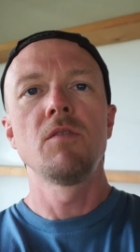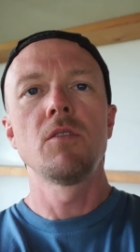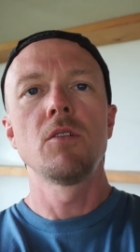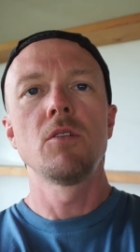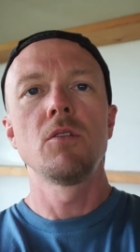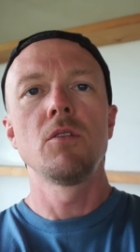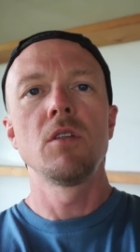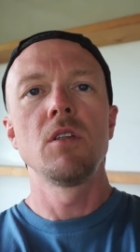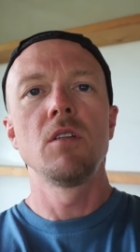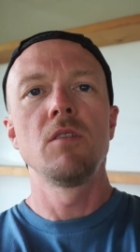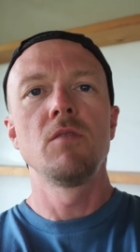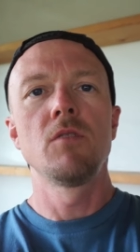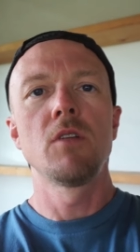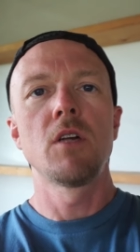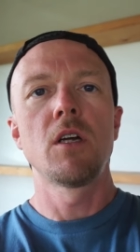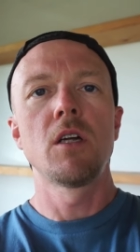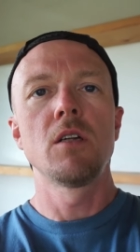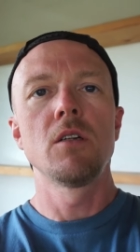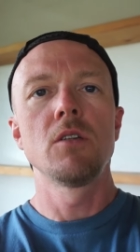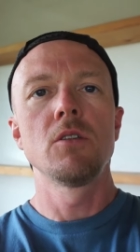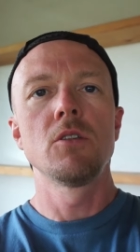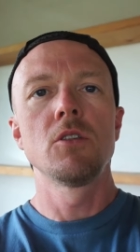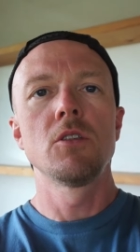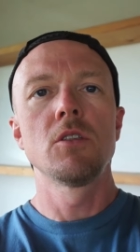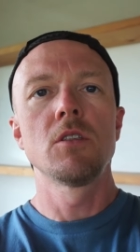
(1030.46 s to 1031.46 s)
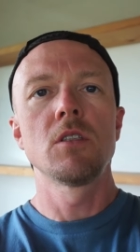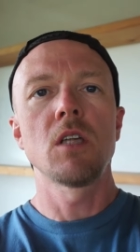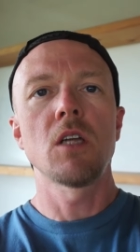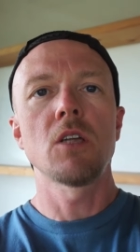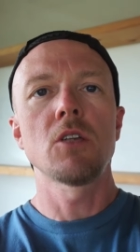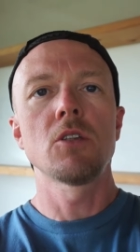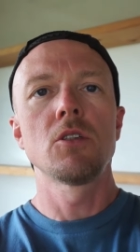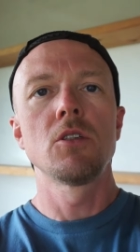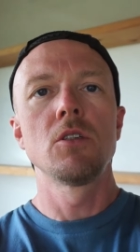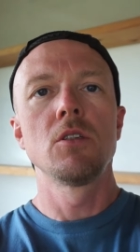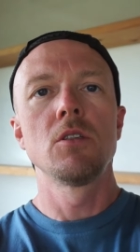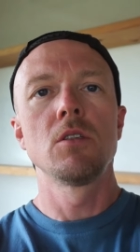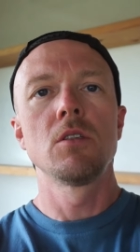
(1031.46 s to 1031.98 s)
to leave large
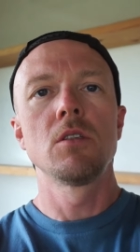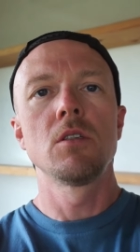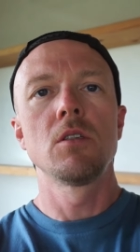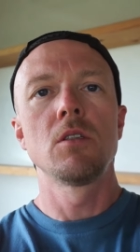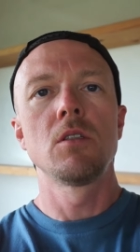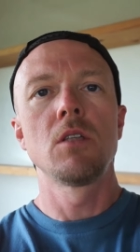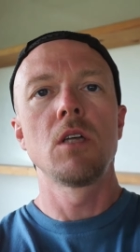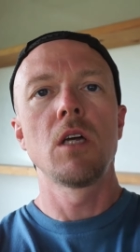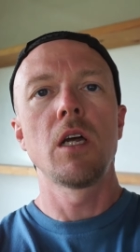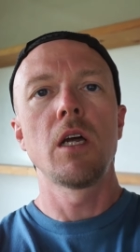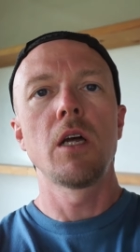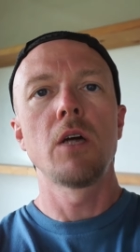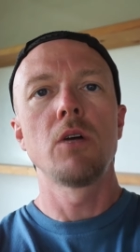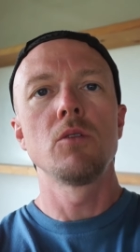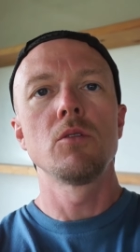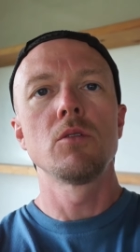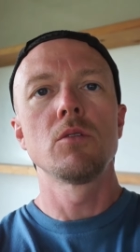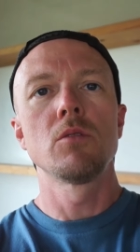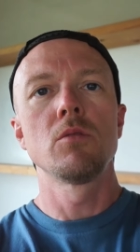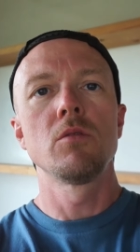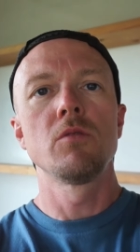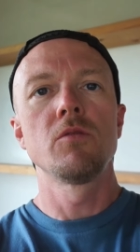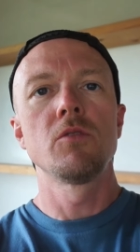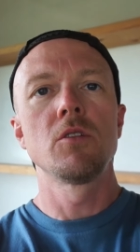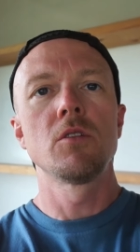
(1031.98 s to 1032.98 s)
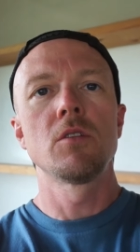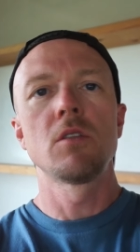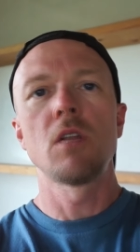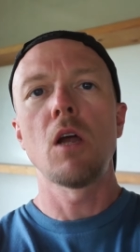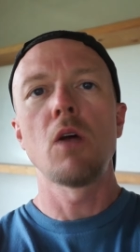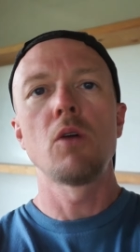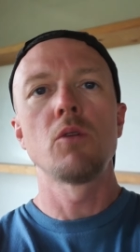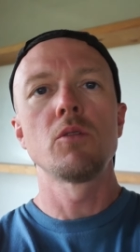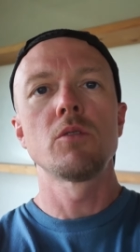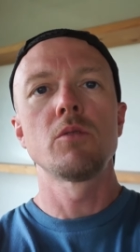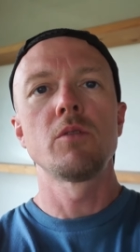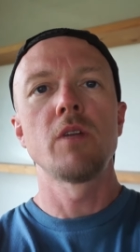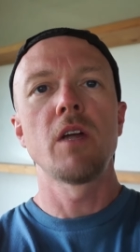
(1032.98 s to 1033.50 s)
sections of the house with just
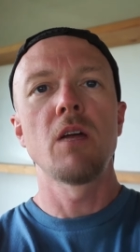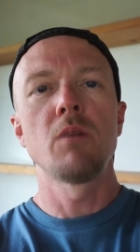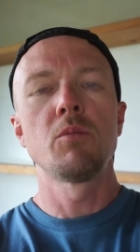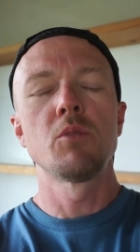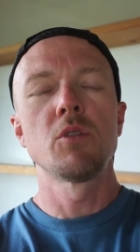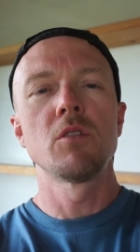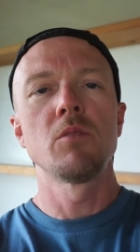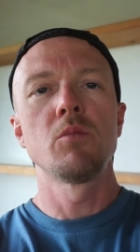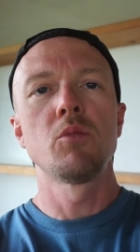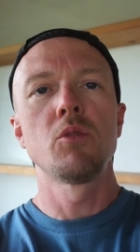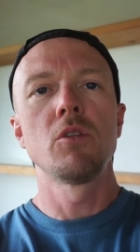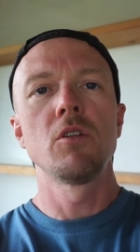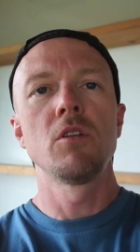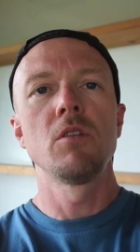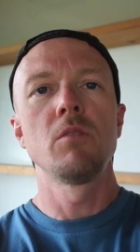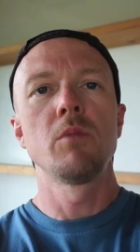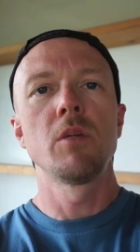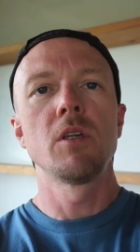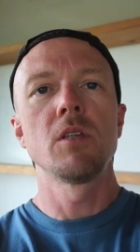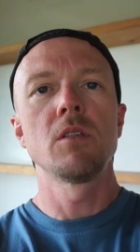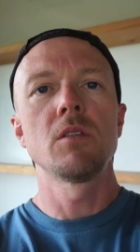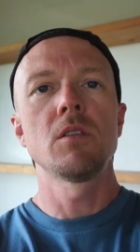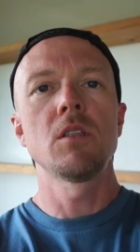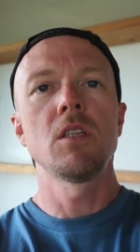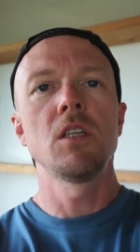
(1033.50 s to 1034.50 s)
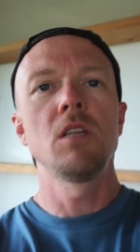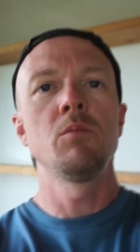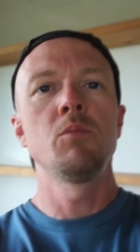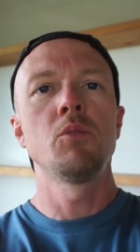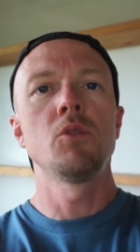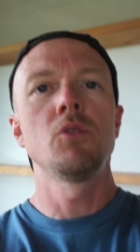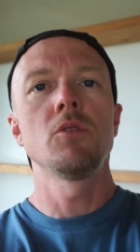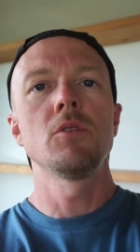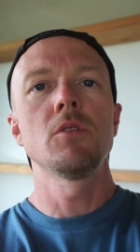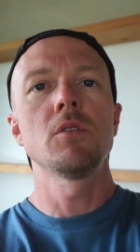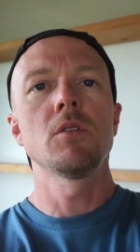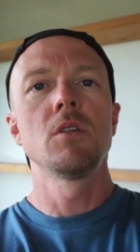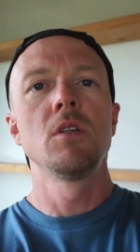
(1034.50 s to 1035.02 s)
house wrap supported by
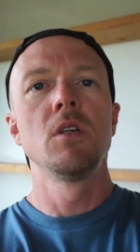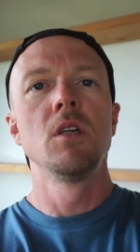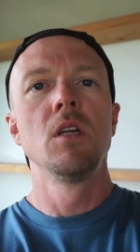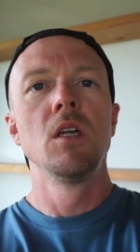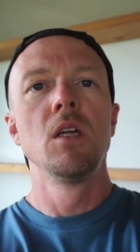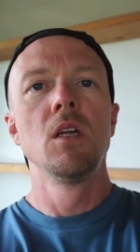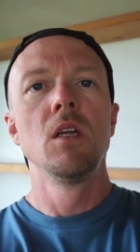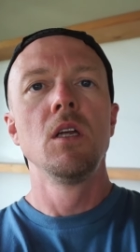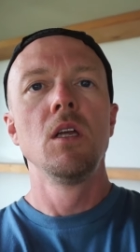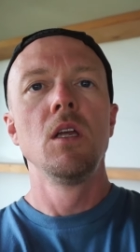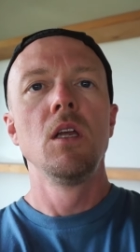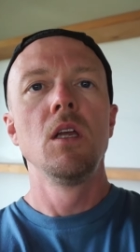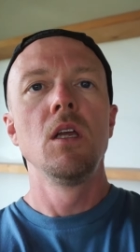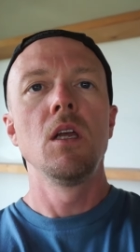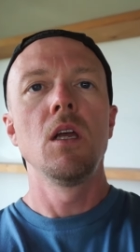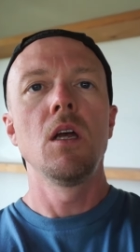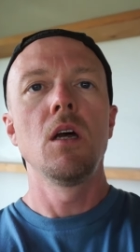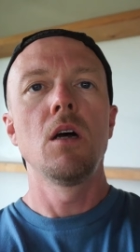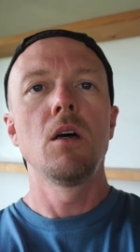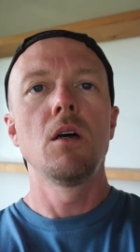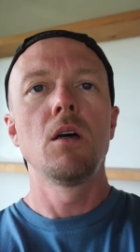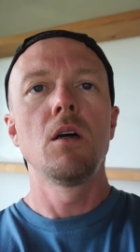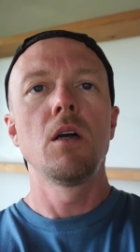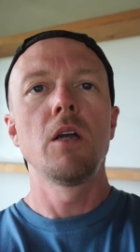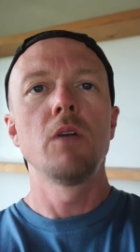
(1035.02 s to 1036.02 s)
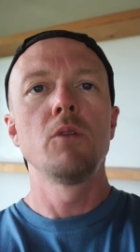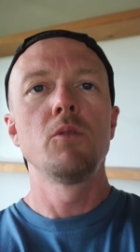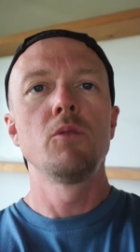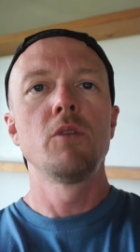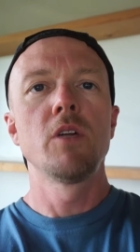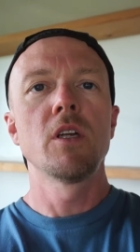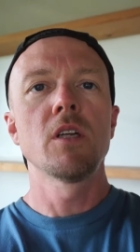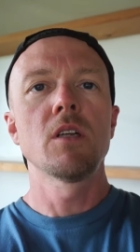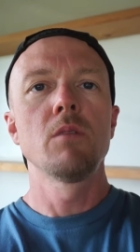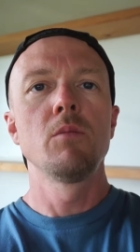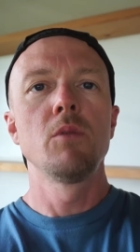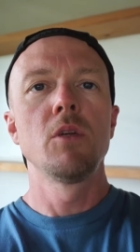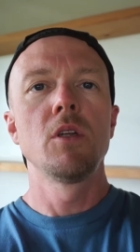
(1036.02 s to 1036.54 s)
staples uh, I would
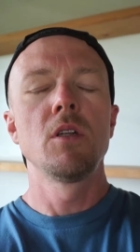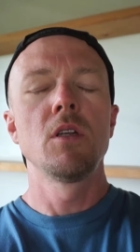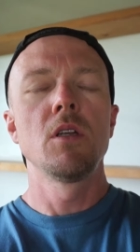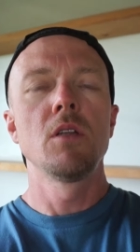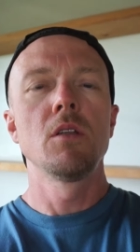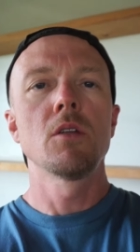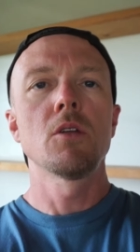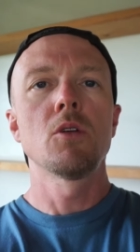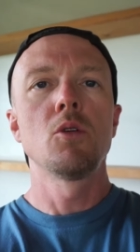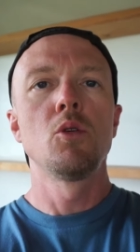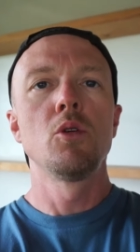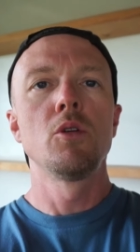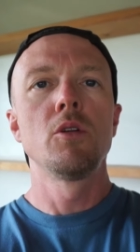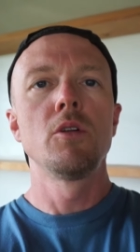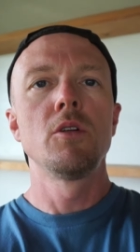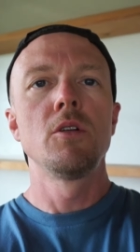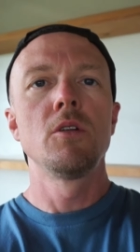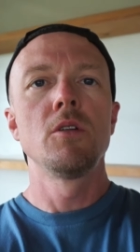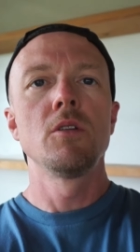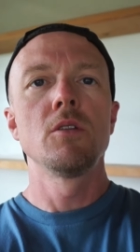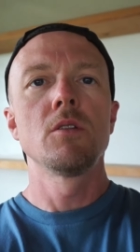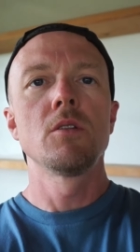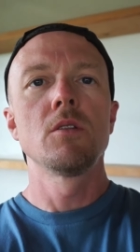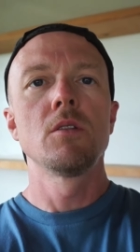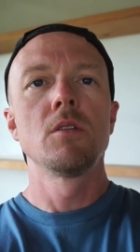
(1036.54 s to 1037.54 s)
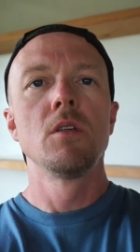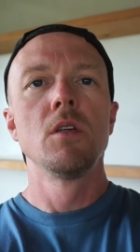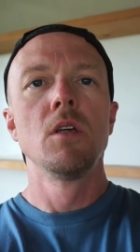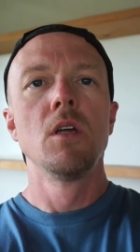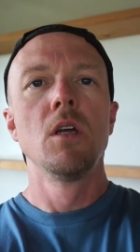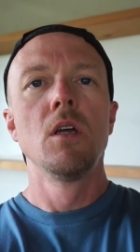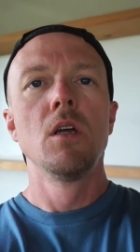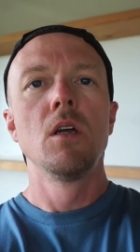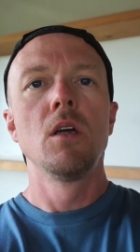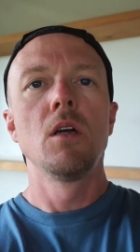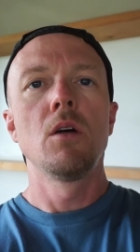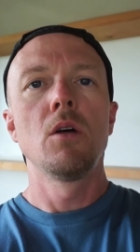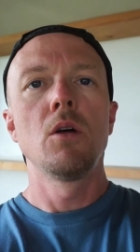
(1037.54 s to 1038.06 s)
recommend on the corners
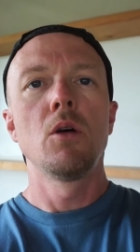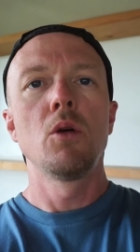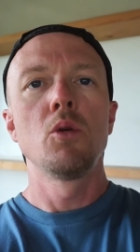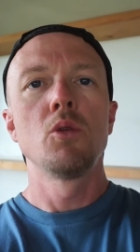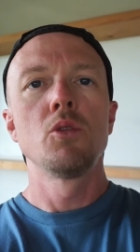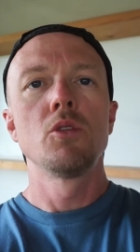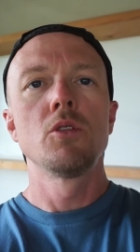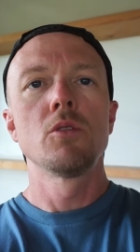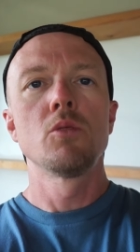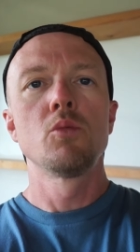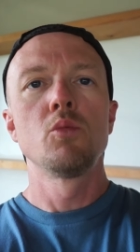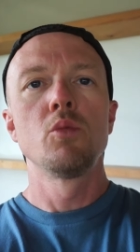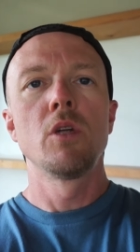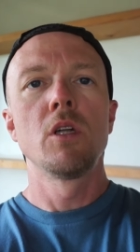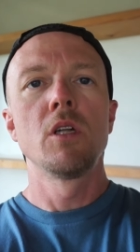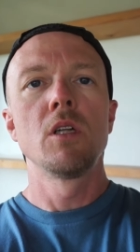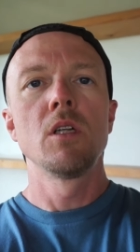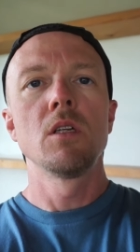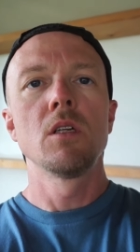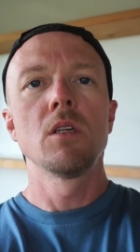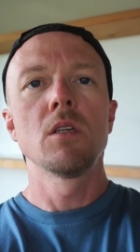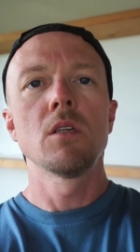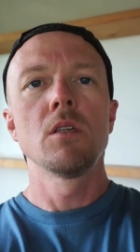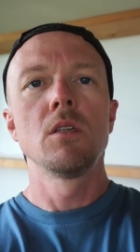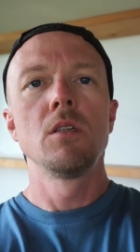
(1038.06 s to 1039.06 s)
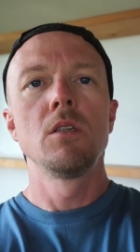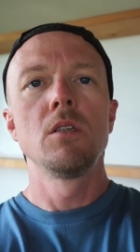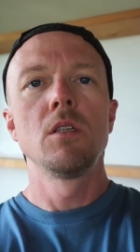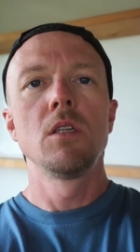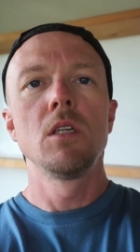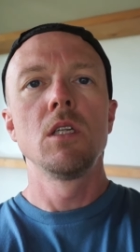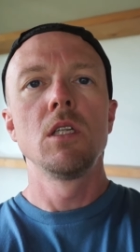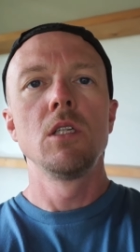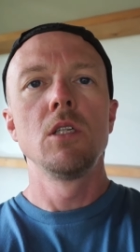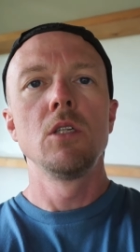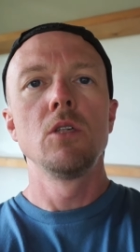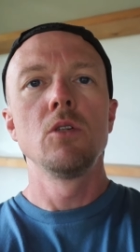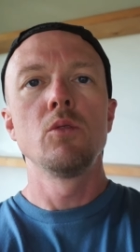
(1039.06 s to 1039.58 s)
uh, just running a
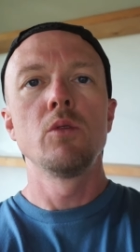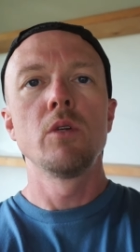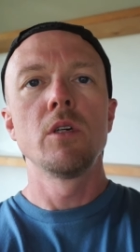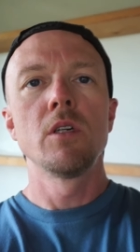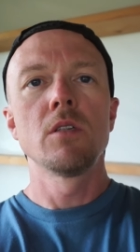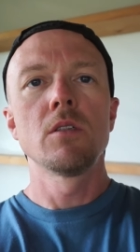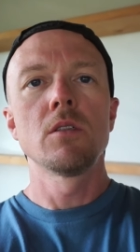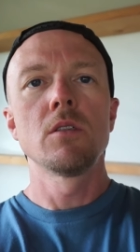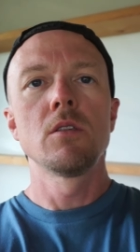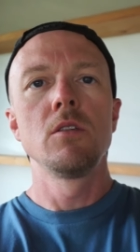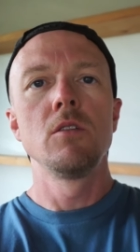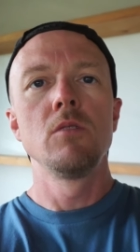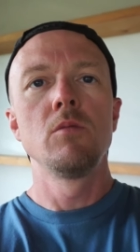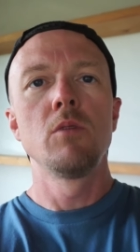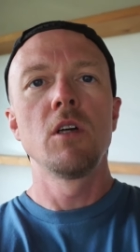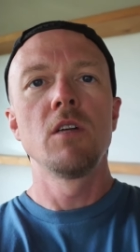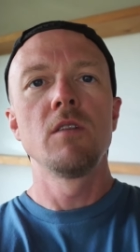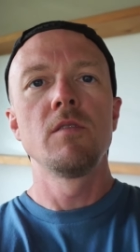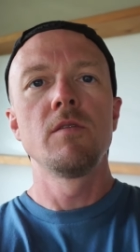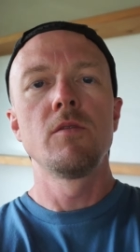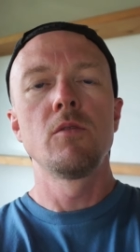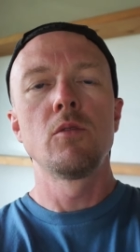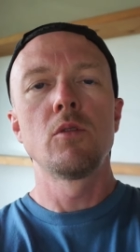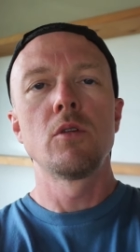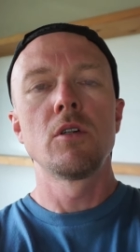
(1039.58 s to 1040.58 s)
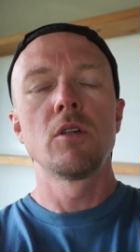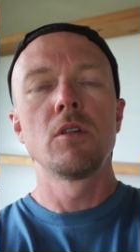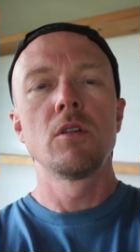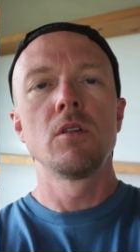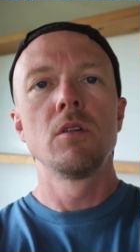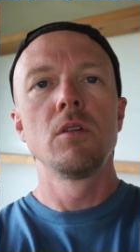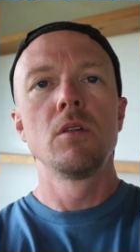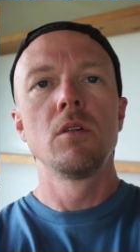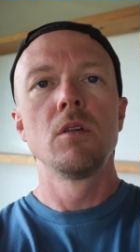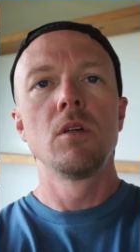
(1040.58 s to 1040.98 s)
continuous 2x4